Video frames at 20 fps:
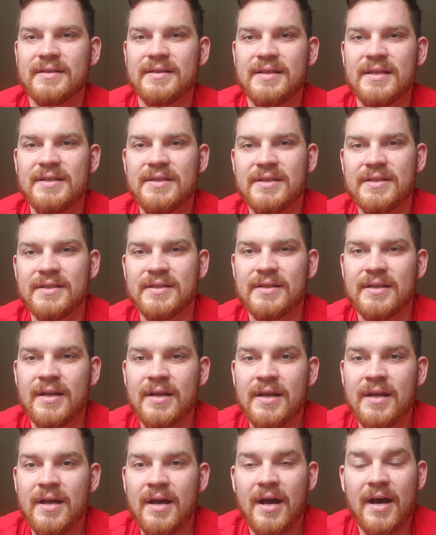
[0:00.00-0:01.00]
teaches
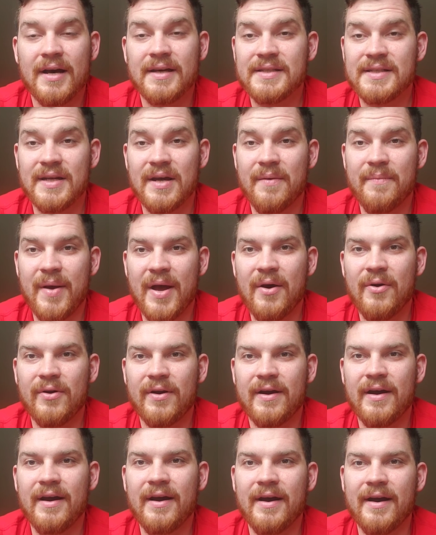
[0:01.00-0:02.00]
us
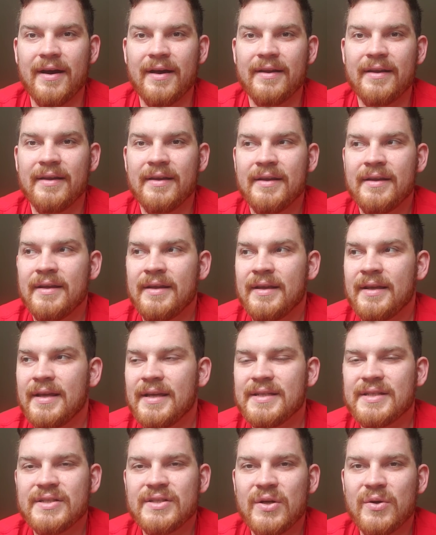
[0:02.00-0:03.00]
about God
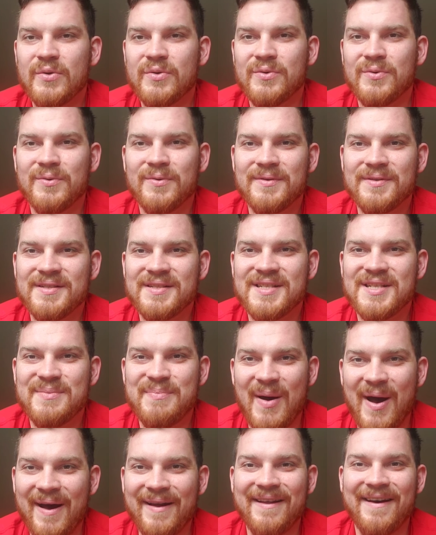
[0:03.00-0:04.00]
is so
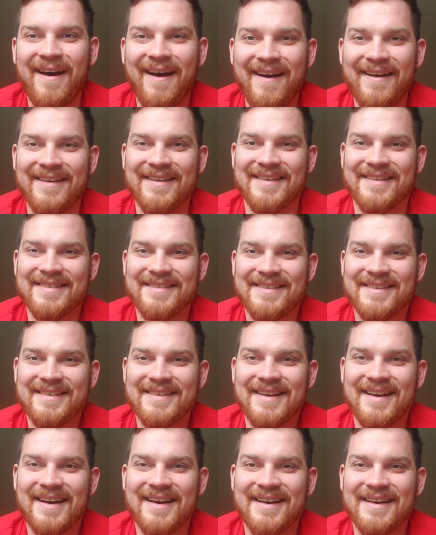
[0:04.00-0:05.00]
spot on.
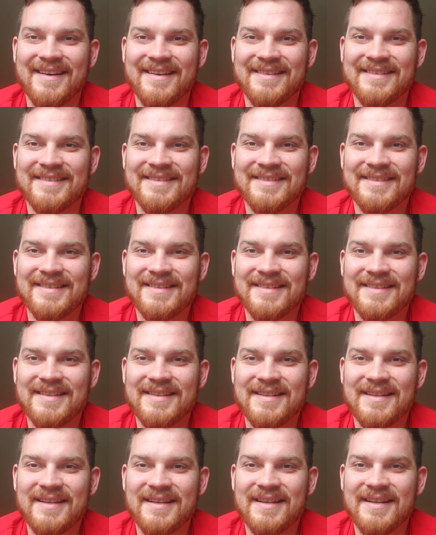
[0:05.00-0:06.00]

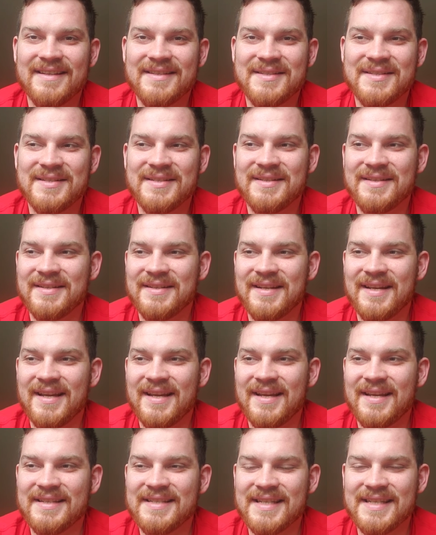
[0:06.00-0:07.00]
It's
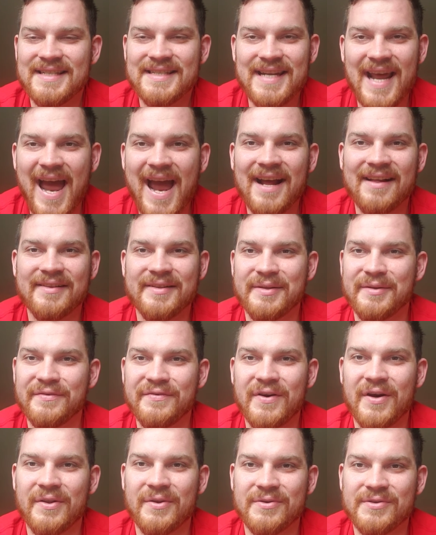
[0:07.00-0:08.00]
exactly the
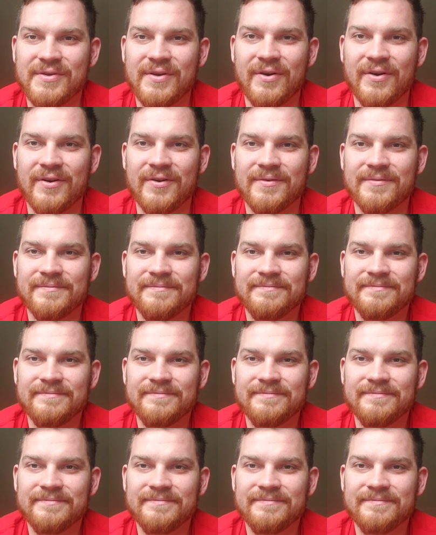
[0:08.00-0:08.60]
Father's heart.